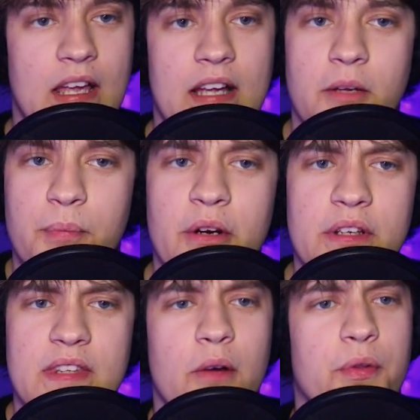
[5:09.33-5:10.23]
And
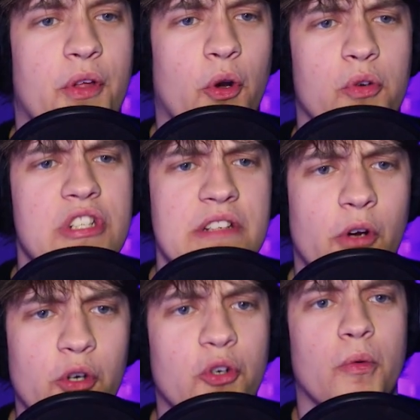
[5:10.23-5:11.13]
comparing that with the OG
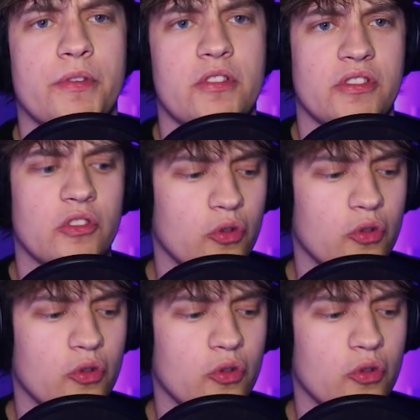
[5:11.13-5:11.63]
vocal with just a